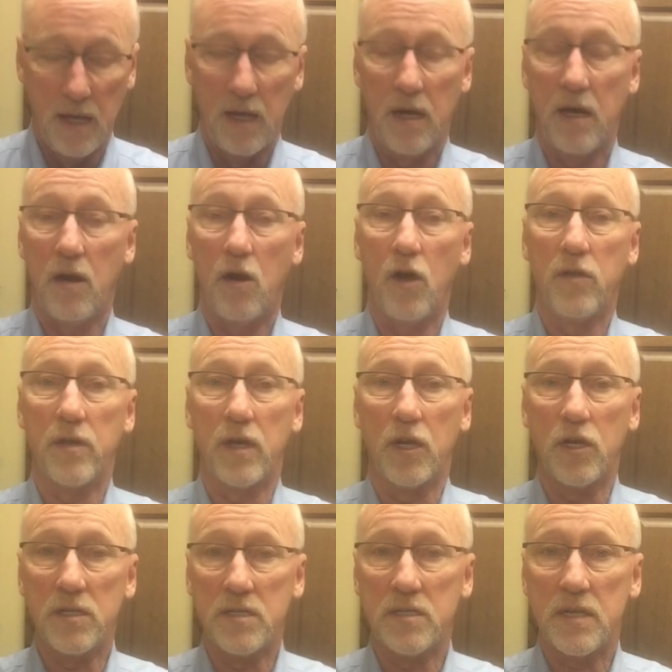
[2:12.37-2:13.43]
On the
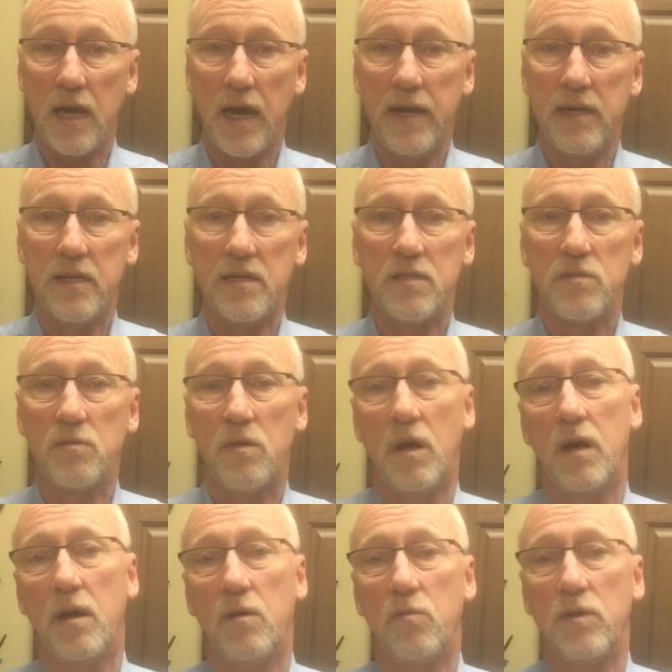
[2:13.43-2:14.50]
good side is
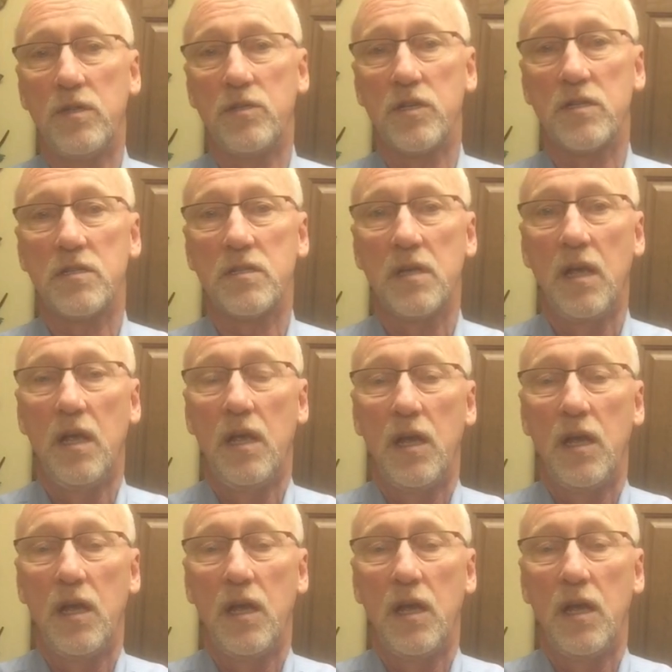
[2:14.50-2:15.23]
we just